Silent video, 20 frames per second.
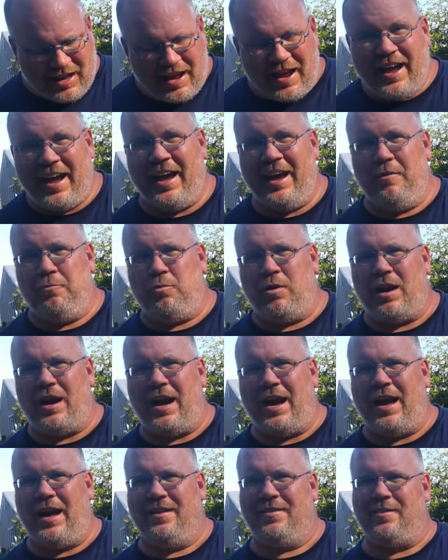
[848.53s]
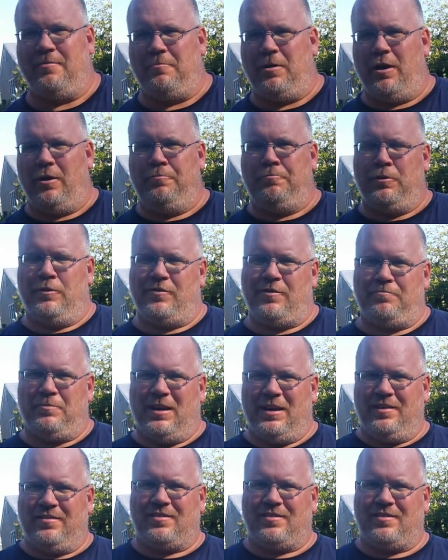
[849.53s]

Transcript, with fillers: and where I had some open space,